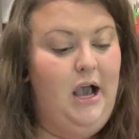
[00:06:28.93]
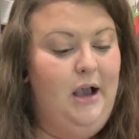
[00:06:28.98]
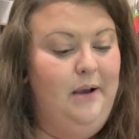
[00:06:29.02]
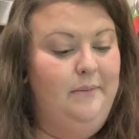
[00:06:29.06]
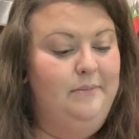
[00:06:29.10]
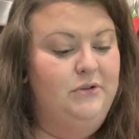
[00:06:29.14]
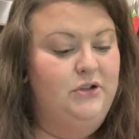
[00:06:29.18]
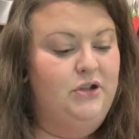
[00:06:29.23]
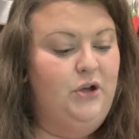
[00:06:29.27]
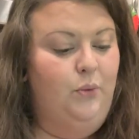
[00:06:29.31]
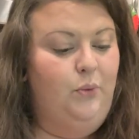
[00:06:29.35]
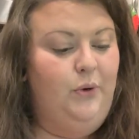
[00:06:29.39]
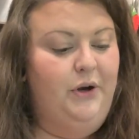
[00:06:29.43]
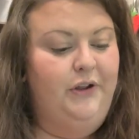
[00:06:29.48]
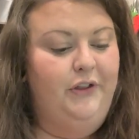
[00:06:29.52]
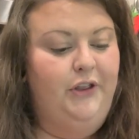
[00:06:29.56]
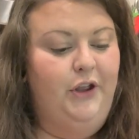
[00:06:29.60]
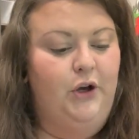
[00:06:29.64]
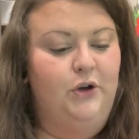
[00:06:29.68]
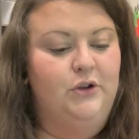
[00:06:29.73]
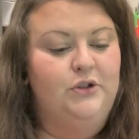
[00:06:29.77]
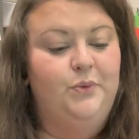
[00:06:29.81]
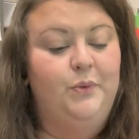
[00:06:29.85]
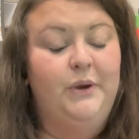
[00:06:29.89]
So one of
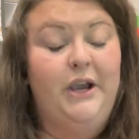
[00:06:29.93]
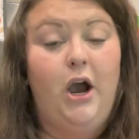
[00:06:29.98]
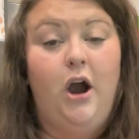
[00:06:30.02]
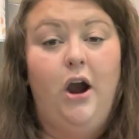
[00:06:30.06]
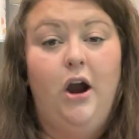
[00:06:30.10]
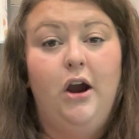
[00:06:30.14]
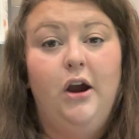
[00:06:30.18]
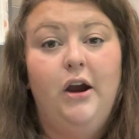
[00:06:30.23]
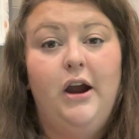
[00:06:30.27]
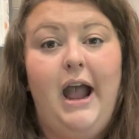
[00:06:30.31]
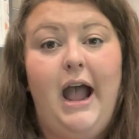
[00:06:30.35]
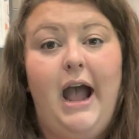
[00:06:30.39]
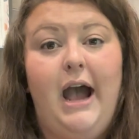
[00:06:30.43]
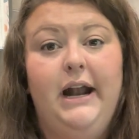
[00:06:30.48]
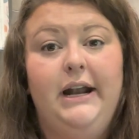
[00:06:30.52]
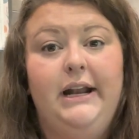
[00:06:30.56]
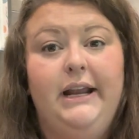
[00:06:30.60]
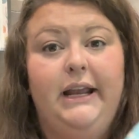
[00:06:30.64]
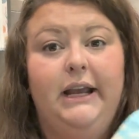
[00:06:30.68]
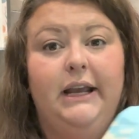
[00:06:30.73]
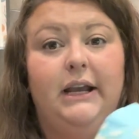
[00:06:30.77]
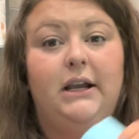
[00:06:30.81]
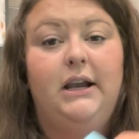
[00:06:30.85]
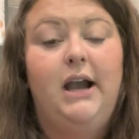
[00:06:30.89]
those, we are
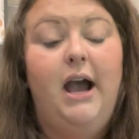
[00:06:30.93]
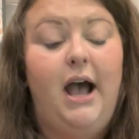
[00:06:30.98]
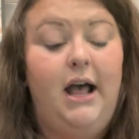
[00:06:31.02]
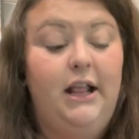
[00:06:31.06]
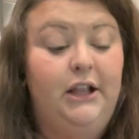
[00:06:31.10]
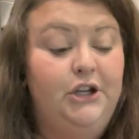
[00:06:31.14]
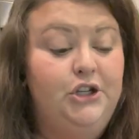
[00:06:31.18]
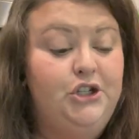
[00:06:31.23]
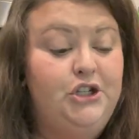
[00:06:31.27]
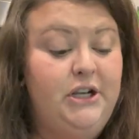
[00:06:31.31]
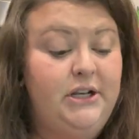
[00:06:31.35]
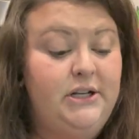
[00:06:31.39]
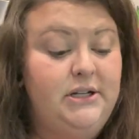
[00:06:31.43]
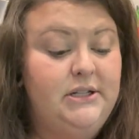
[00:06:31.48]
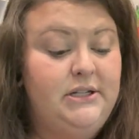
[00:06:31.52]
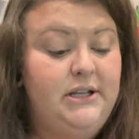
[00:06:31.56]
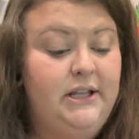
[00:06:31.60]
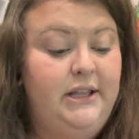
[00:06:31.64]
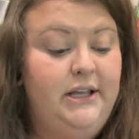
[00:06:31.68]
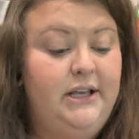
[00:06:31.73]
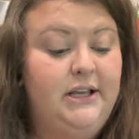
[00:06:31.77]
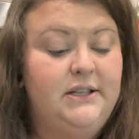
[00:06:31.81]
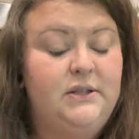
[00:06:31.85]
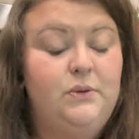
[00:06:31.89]
adding collagen to
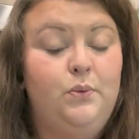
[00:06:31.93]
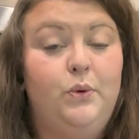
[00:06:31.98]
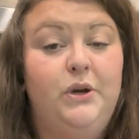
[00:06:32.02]
this,